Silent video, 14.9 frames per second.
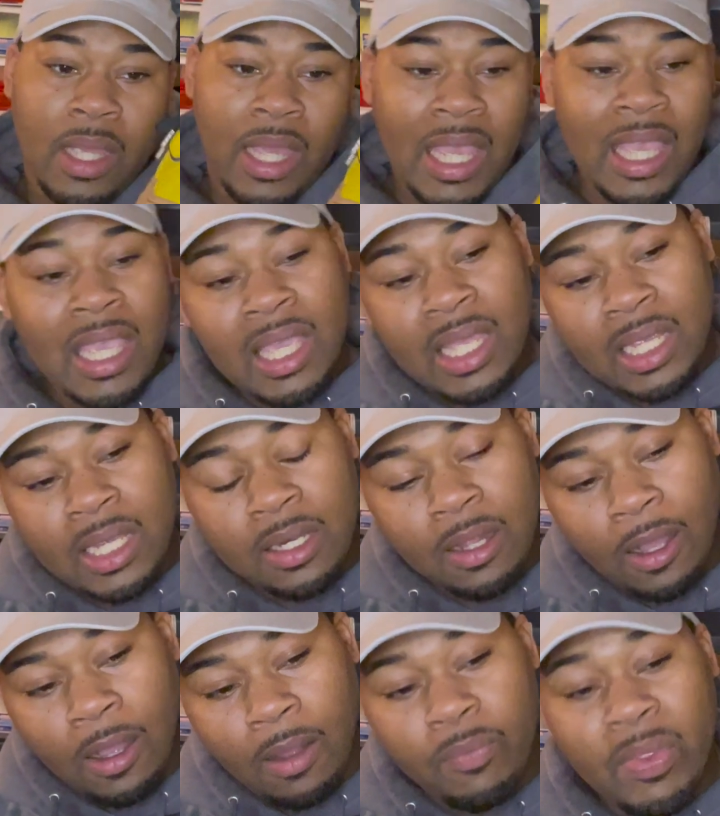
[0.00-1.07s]
And
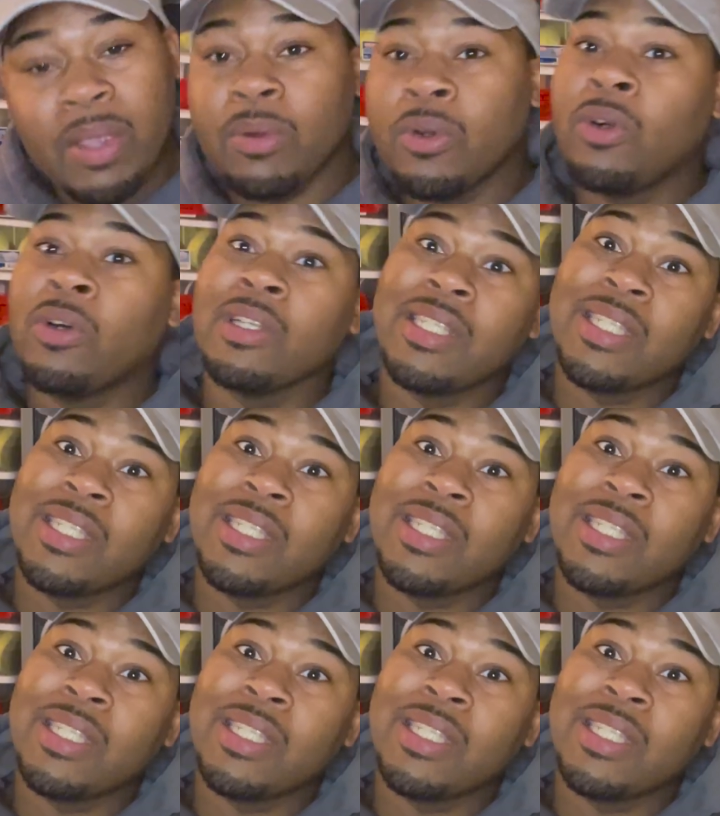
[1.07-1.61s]
they were on